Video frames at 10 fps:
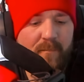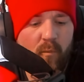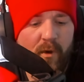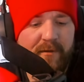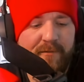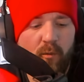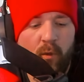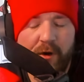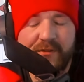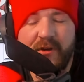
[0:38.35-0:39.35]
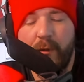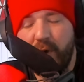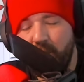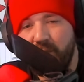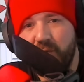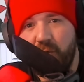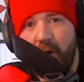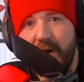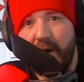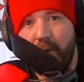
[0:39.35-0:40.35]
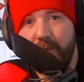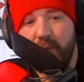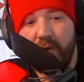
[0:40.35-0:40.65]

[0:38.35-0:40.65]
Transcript: with what's going on right now.